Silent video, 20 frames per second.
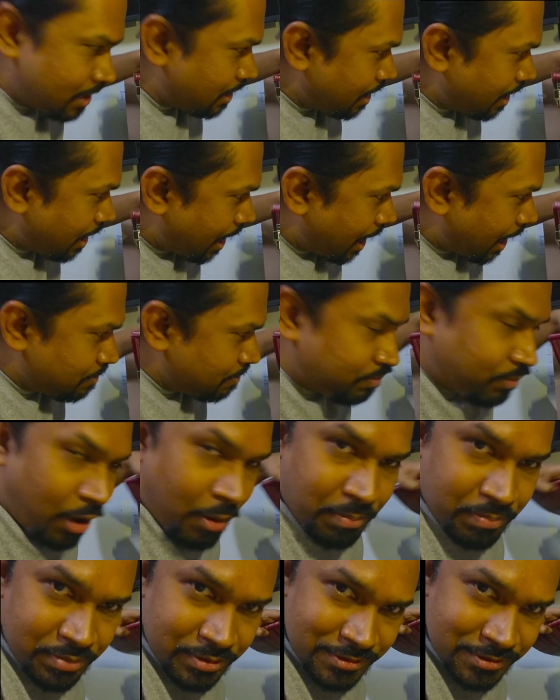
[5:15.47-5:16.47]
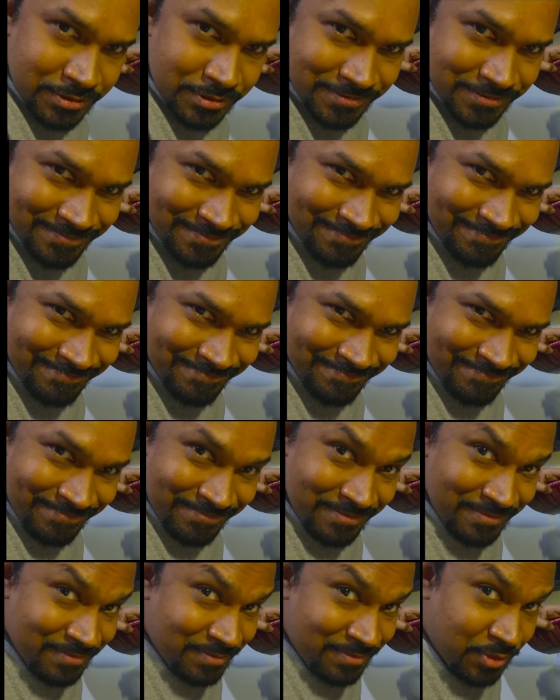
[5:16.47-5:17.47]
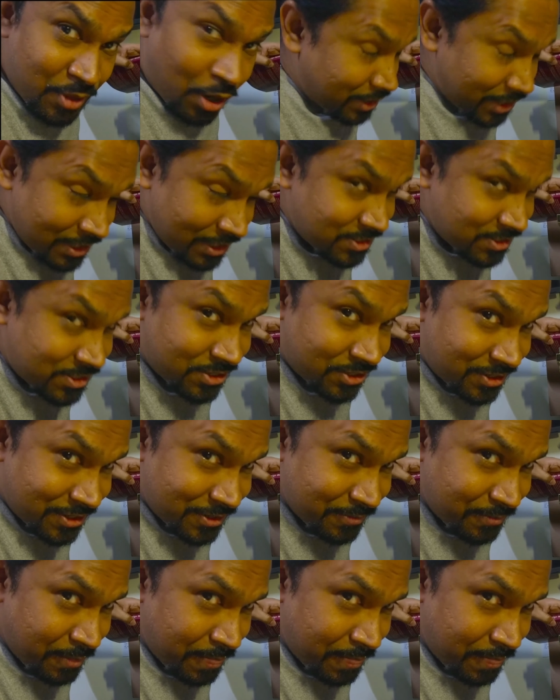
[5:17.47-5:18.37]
and pop, not insert.